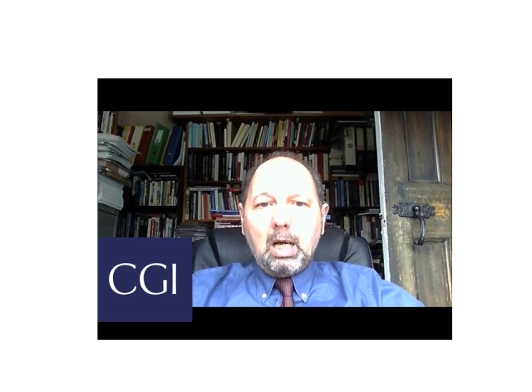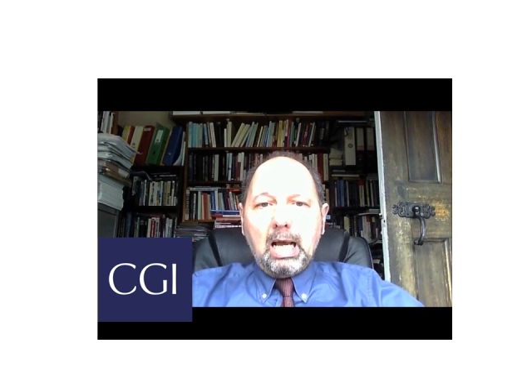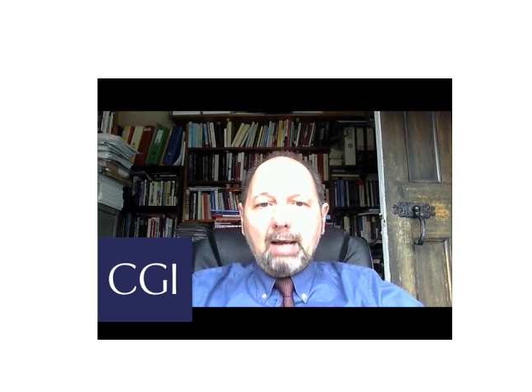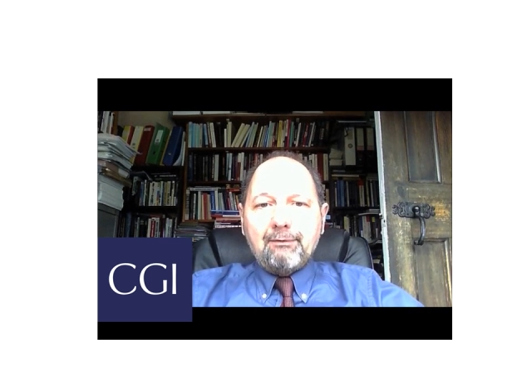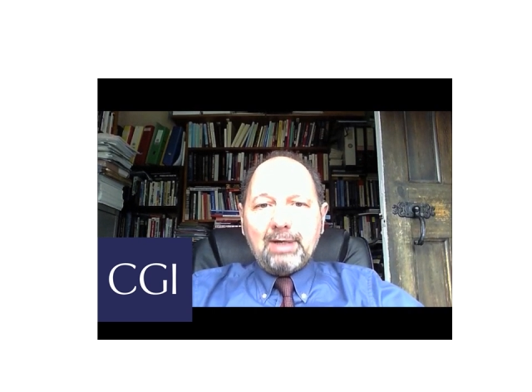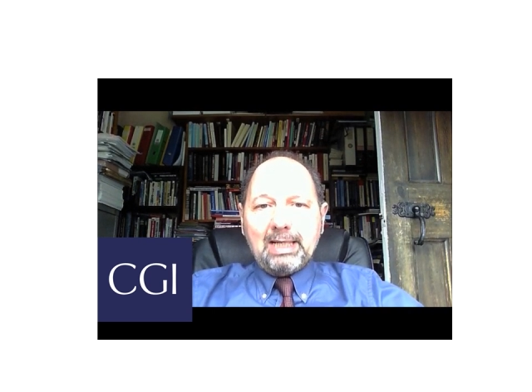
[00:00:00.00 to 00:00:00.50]

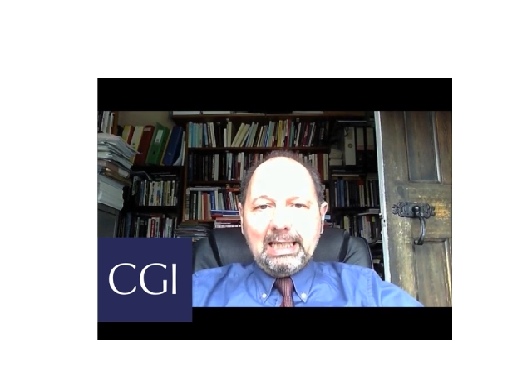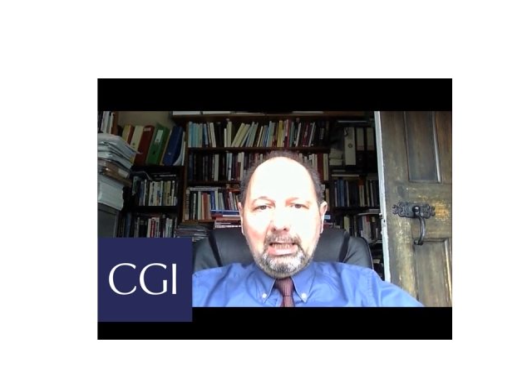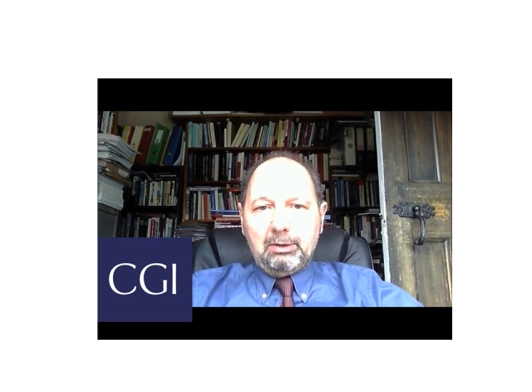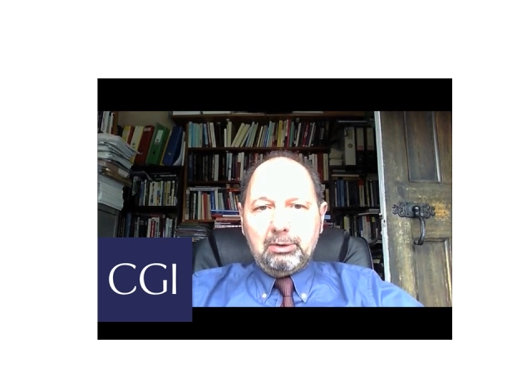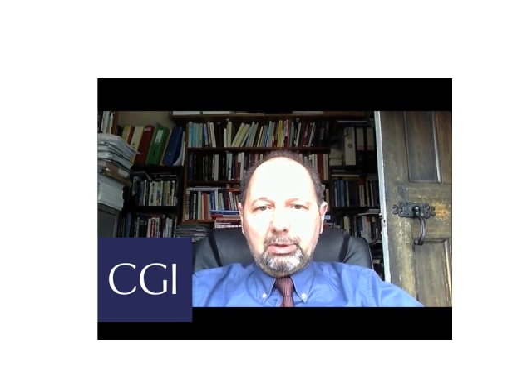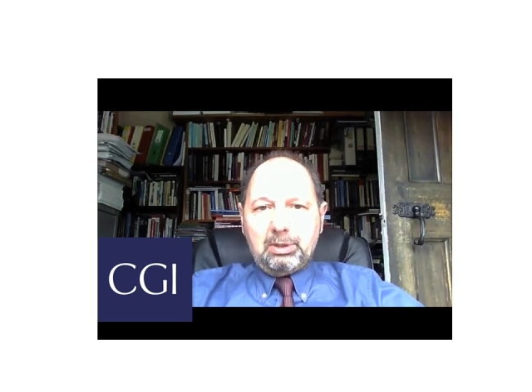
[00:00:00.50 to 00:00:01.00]
have
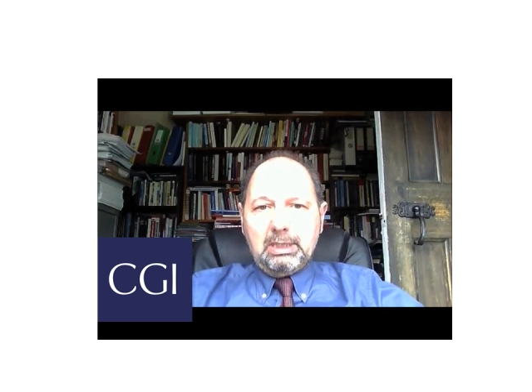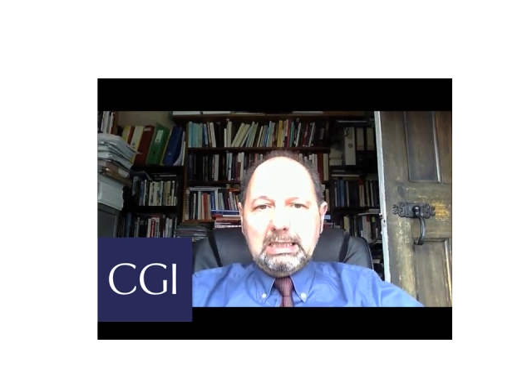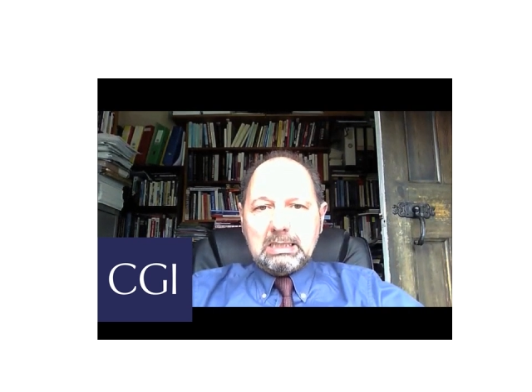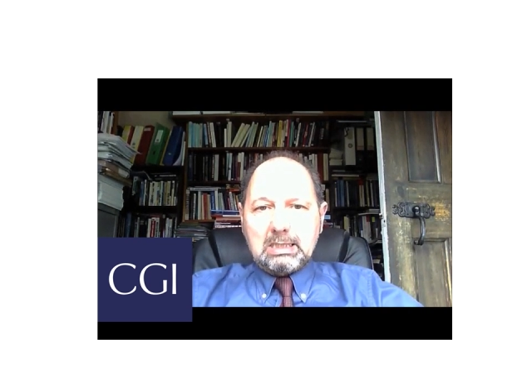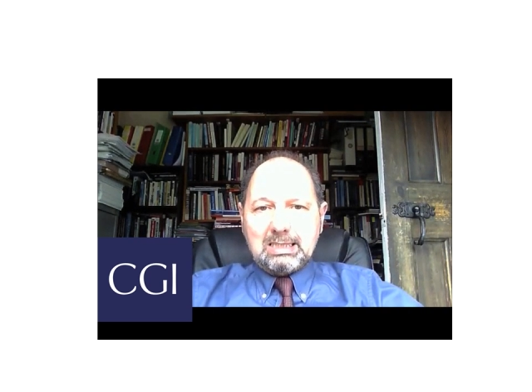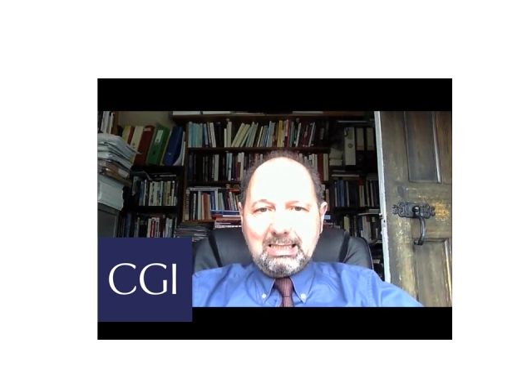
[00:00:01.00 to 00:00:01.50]
allowed
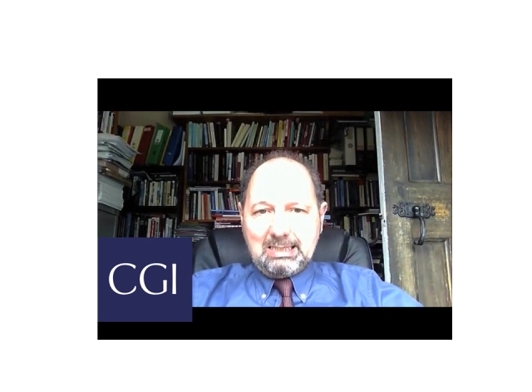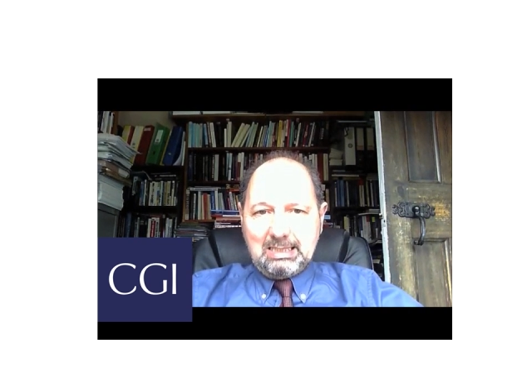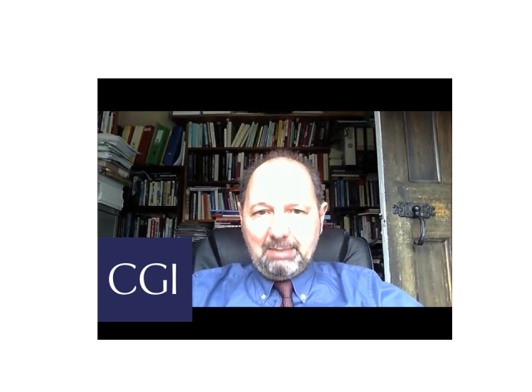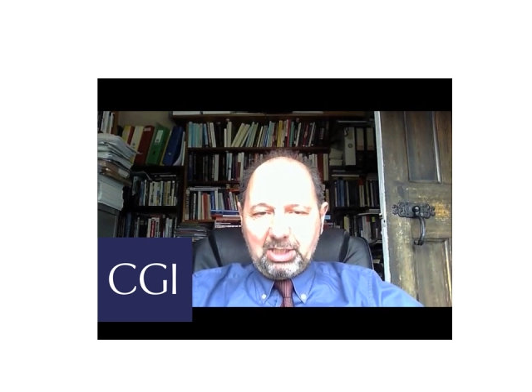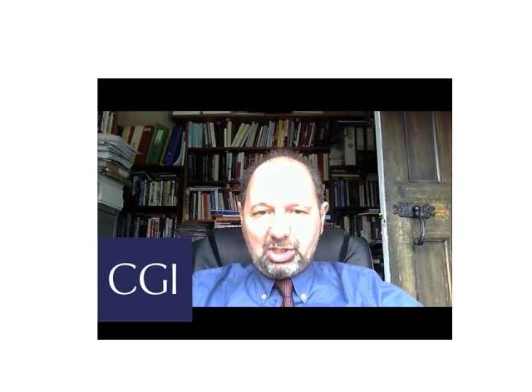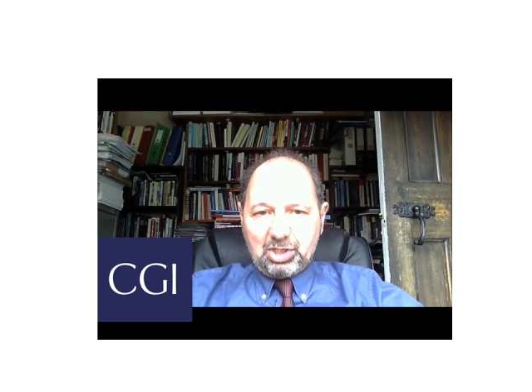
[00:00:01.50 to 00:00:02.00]
these
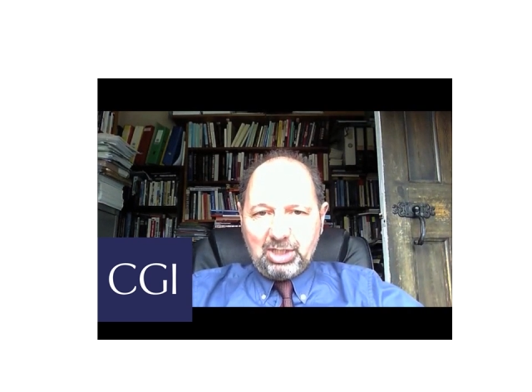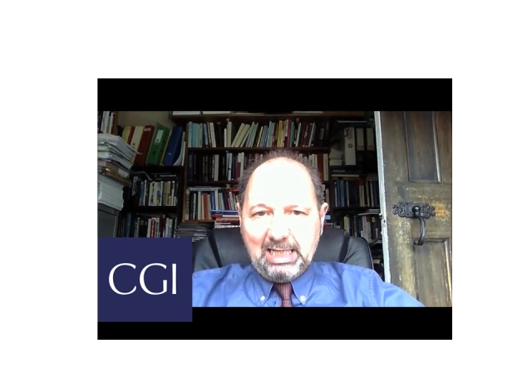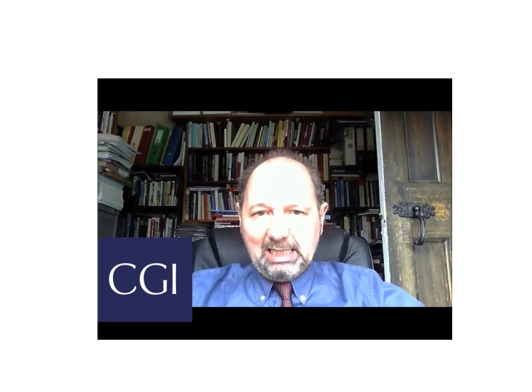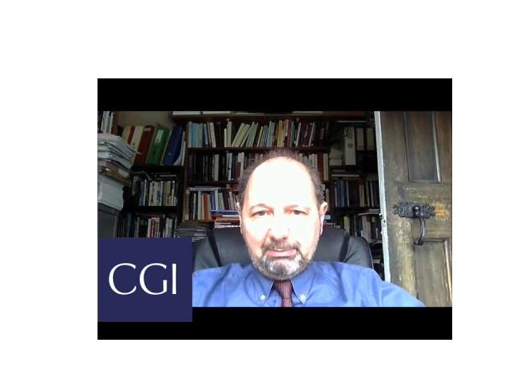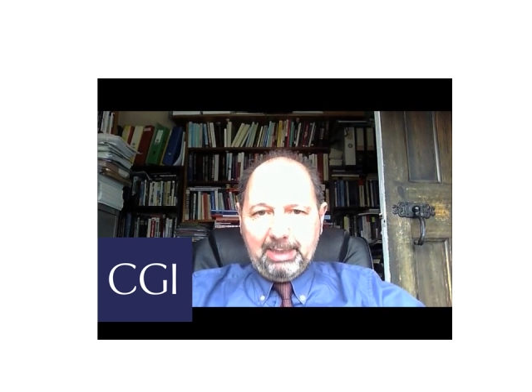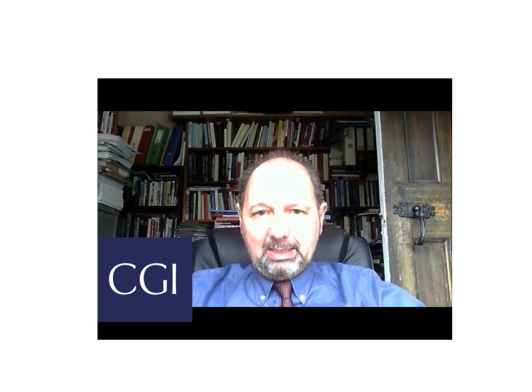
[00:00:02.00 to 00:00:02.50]
systemic
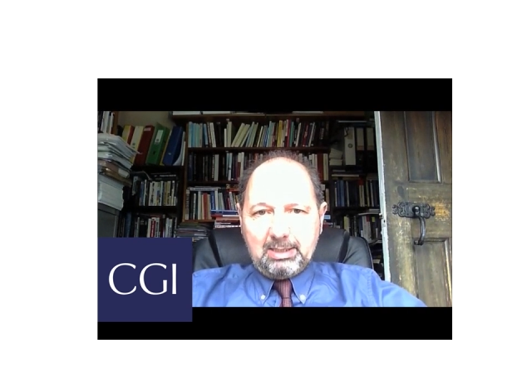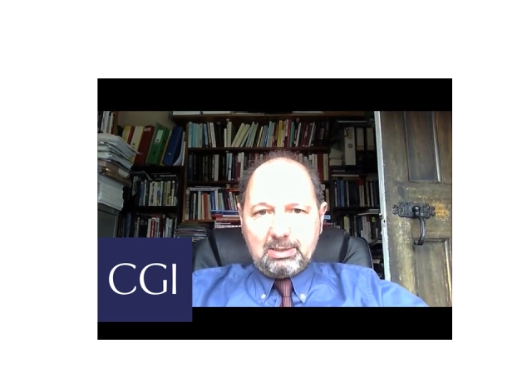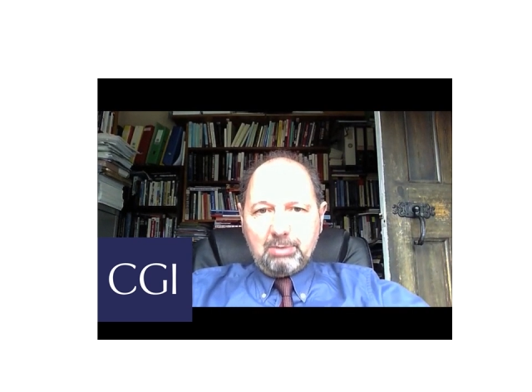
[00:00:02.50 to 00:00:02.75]
stalemates